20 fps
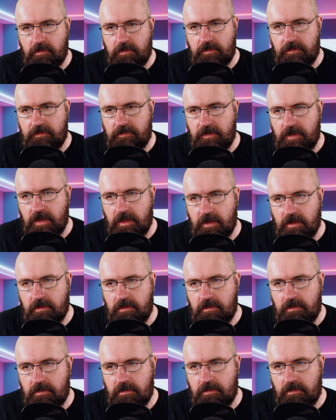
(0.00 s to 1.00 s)
One
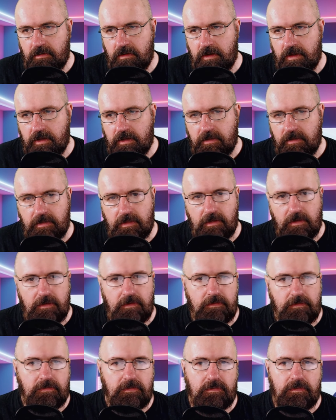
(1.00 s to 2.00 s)
second, like
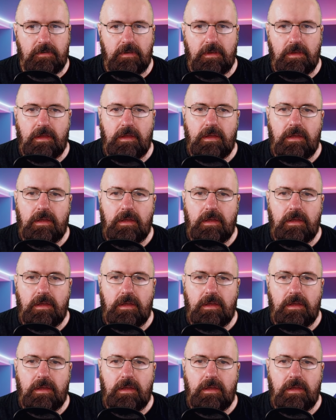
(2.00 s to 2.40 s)
this.